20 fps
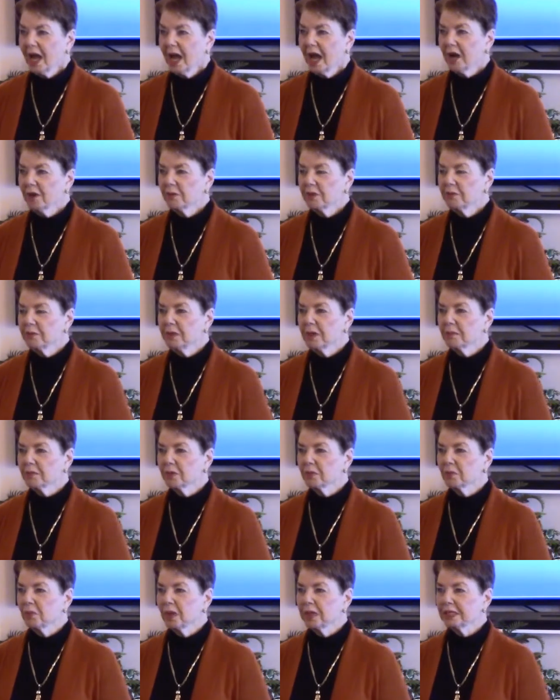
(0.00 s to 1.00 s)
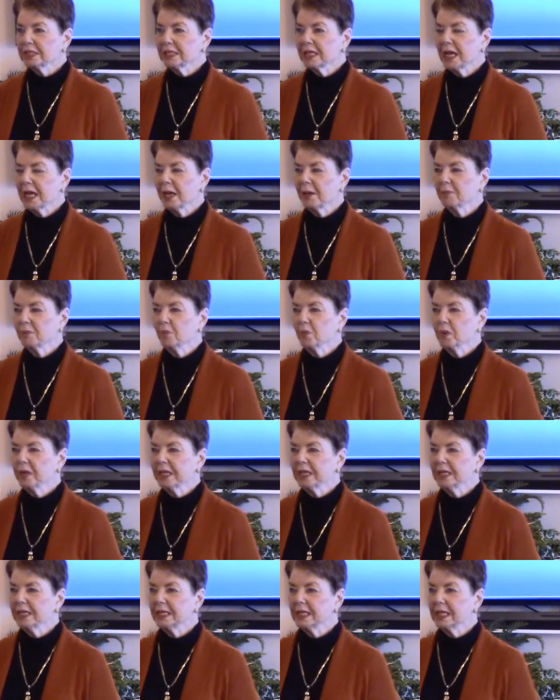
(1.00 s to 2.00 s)
remember one time
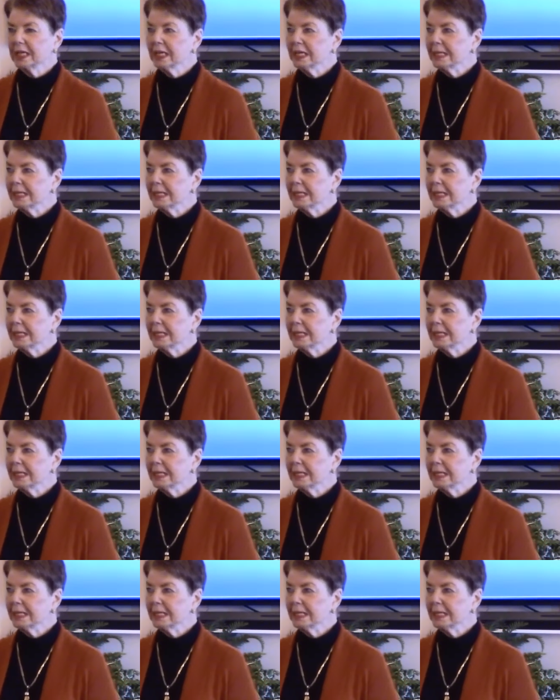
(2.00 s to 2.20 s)
when